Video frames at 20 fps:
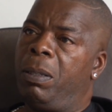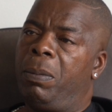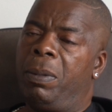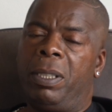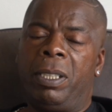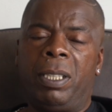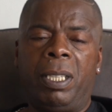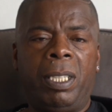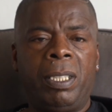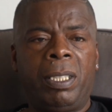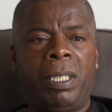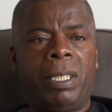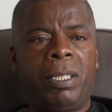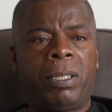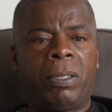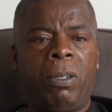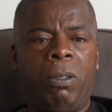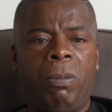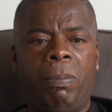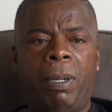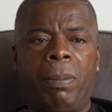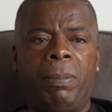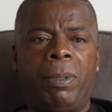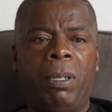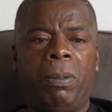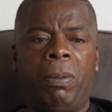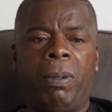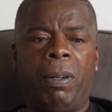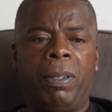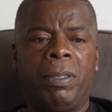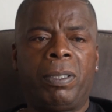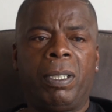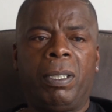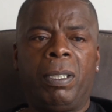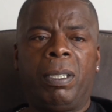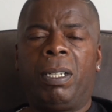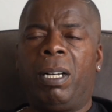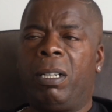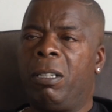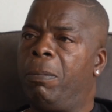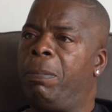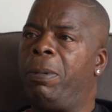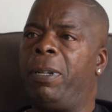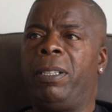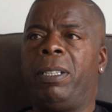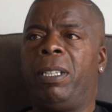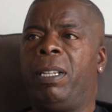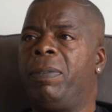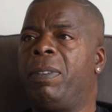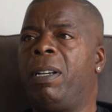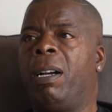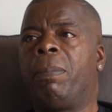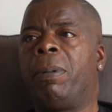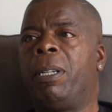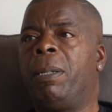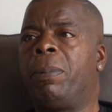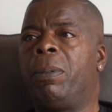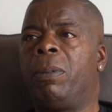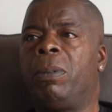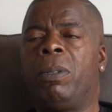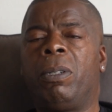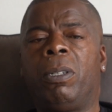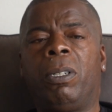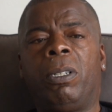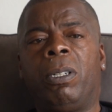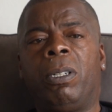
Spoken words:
I mean, it's cool, mum, no worries. I've got plenty of young people